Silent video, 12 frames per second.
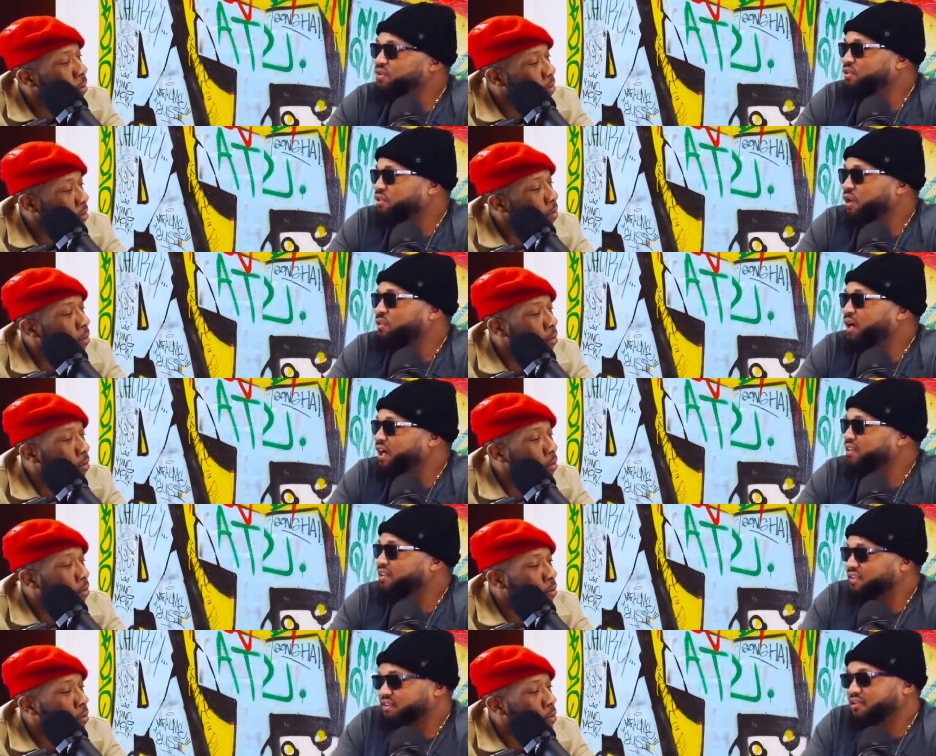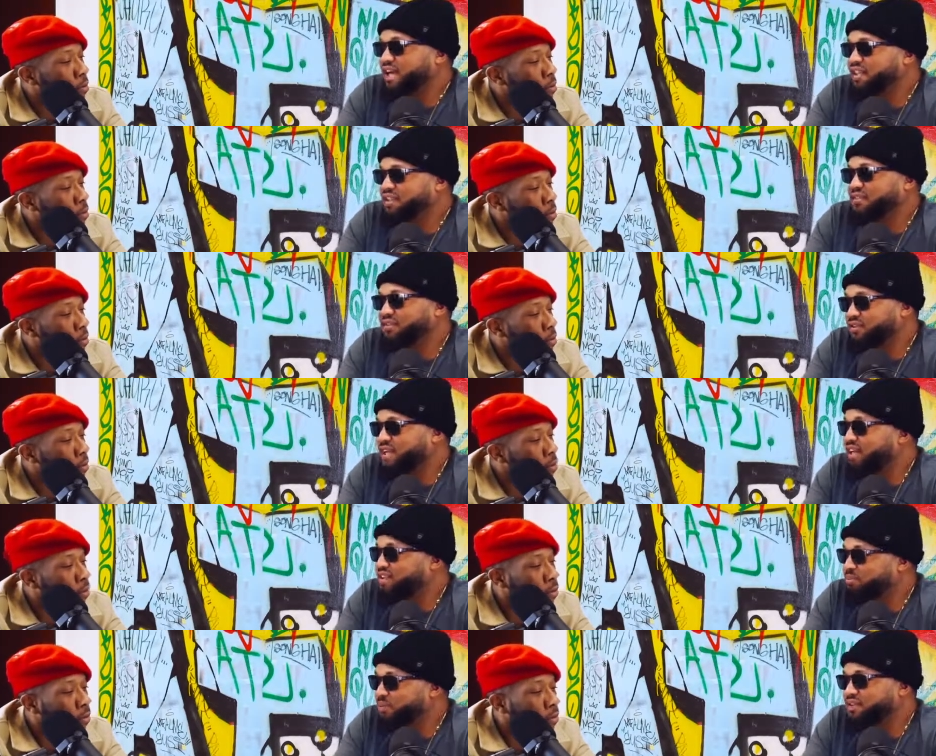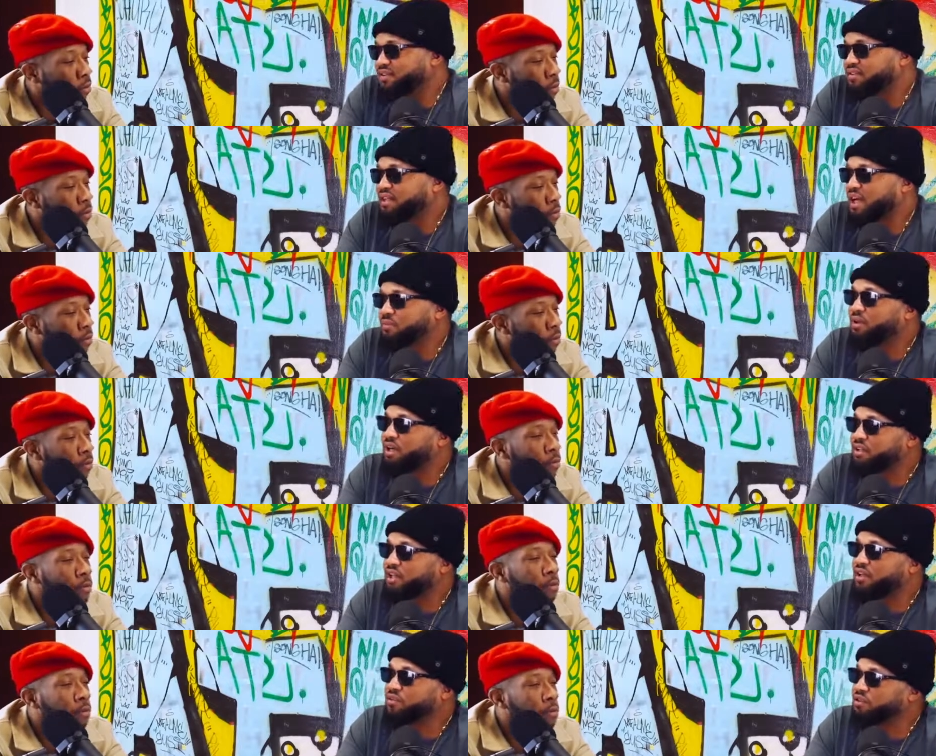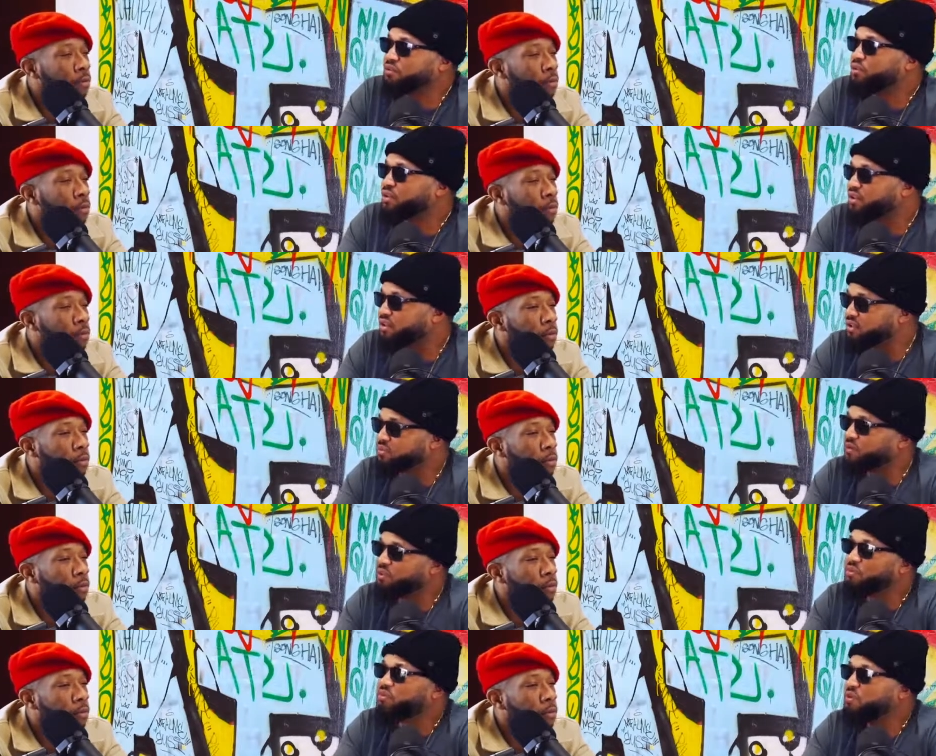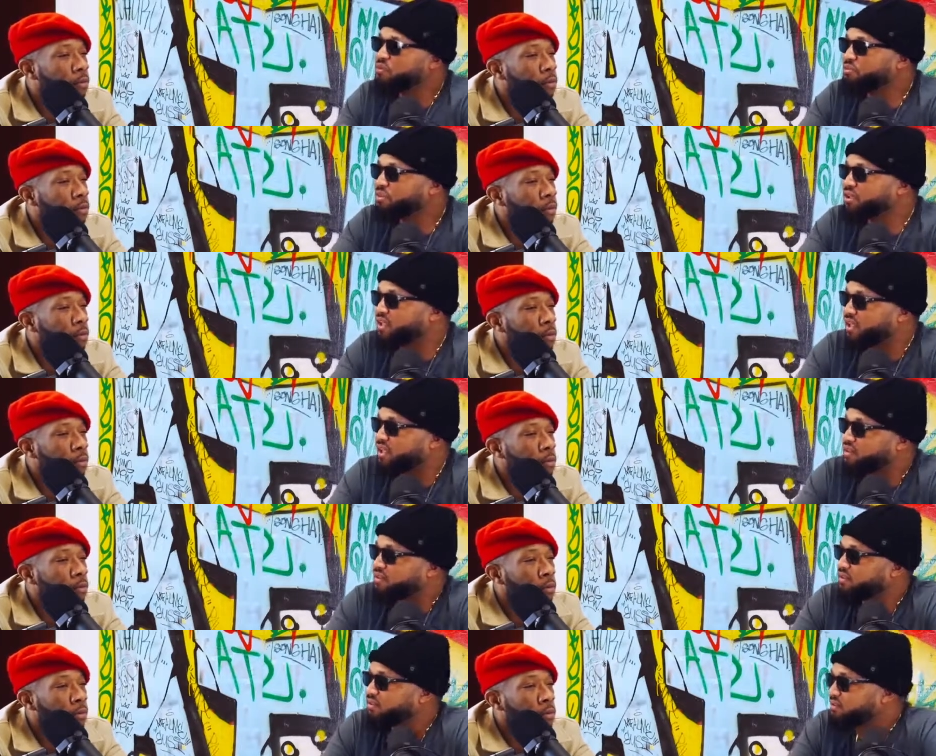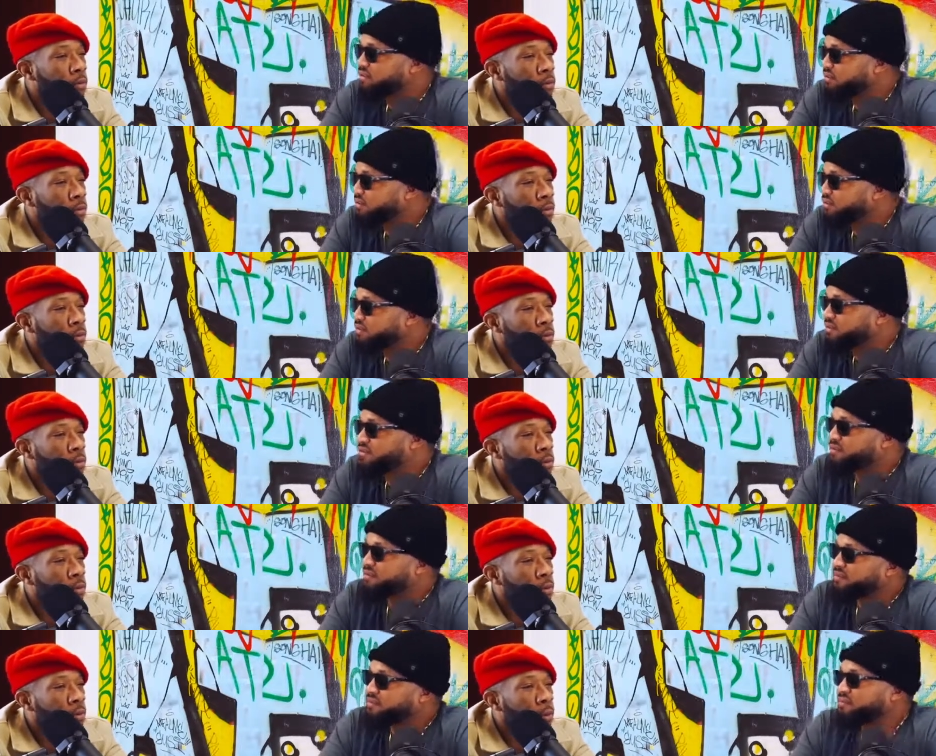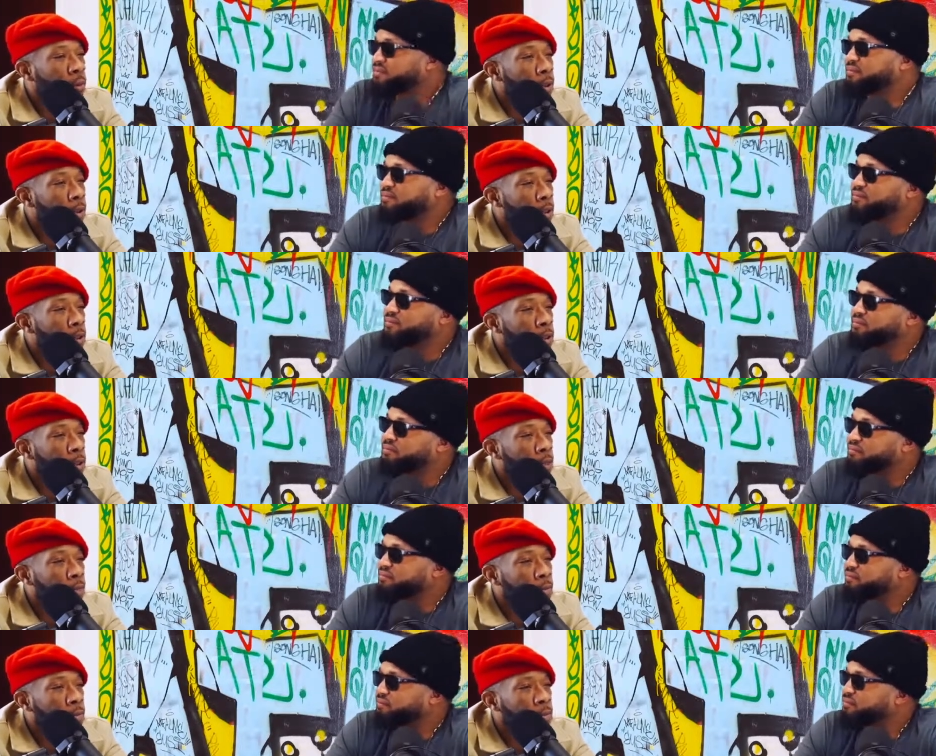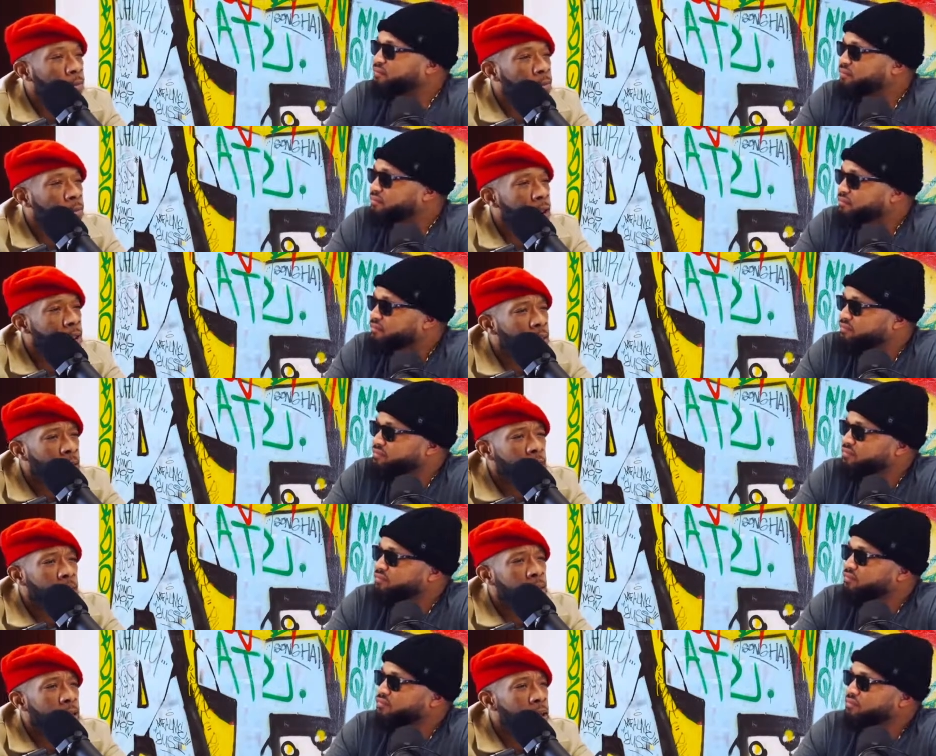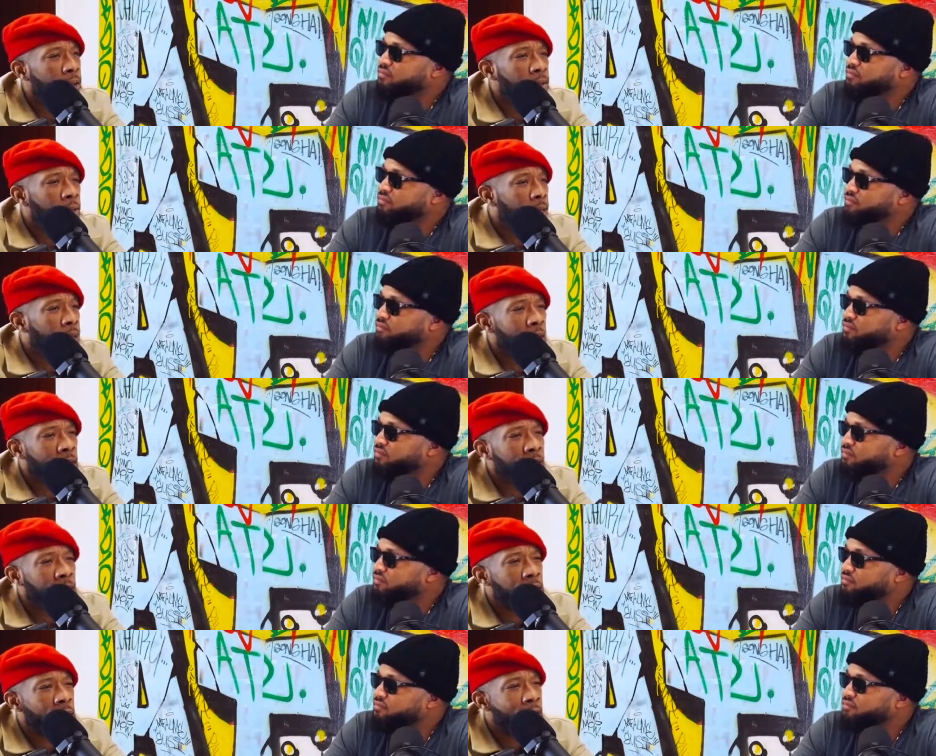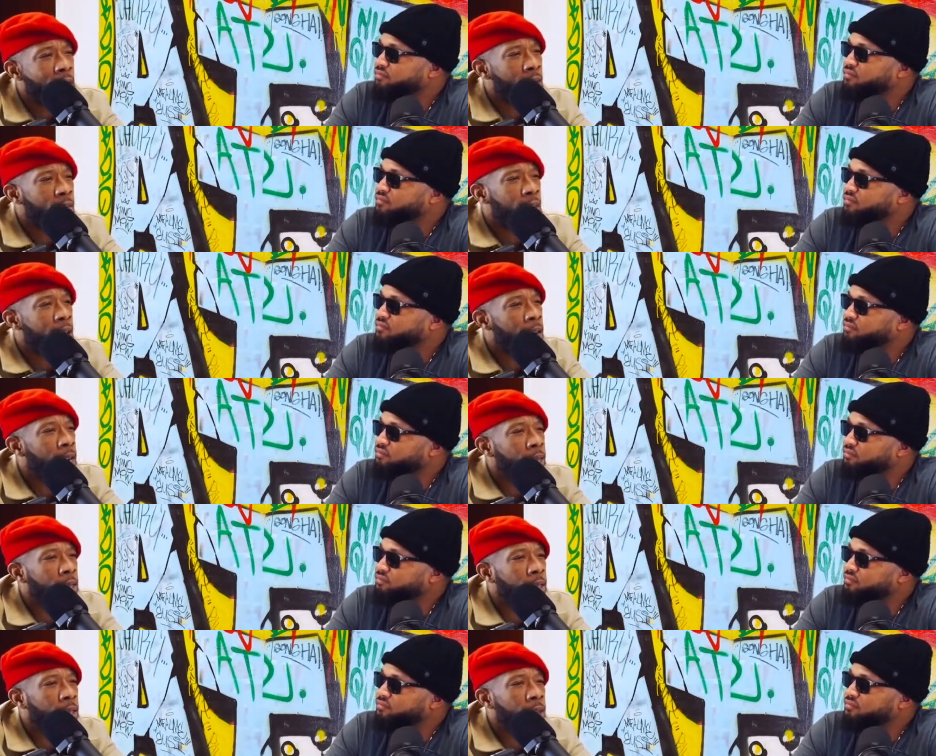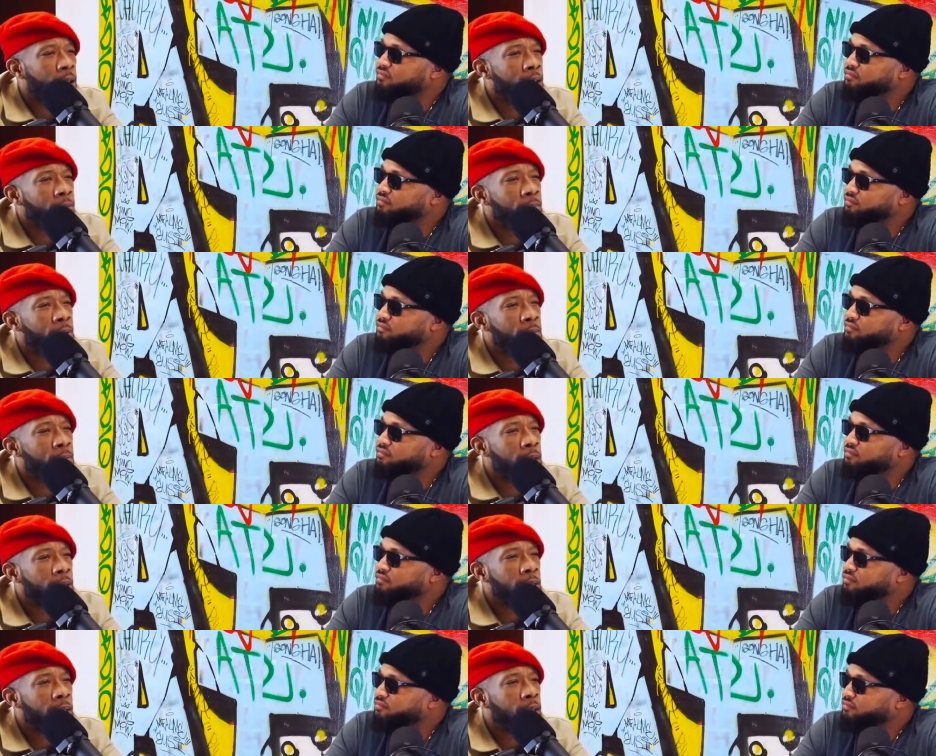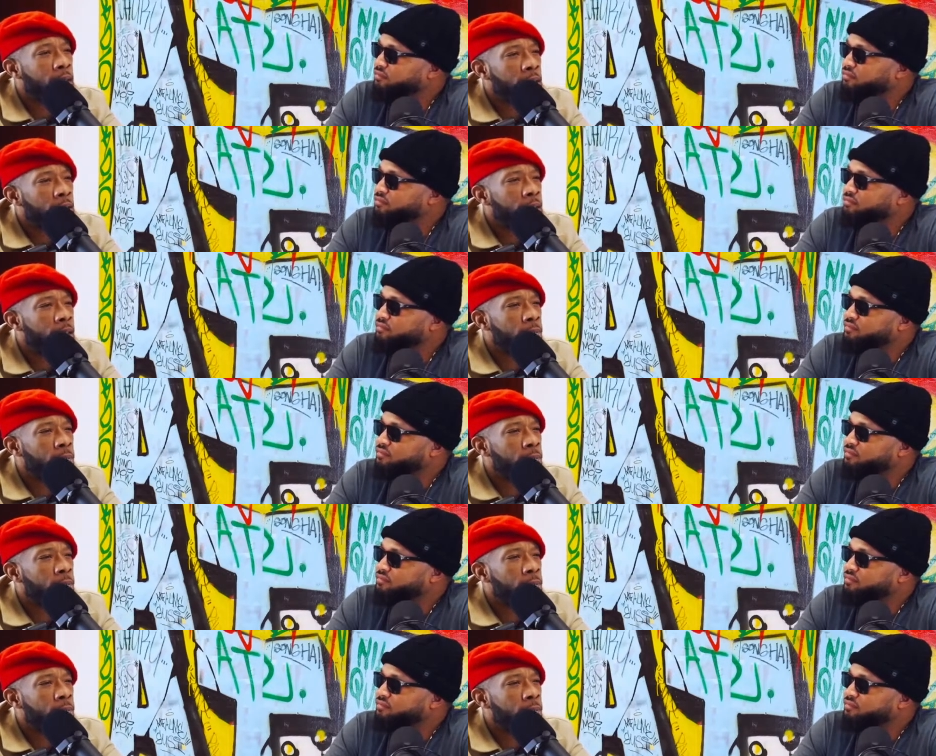Speaker 1: could go right to that to that space and time right now mm. you would what, what would be that
Speaker 2: well um, i think i don't think i really have that i think i've I made in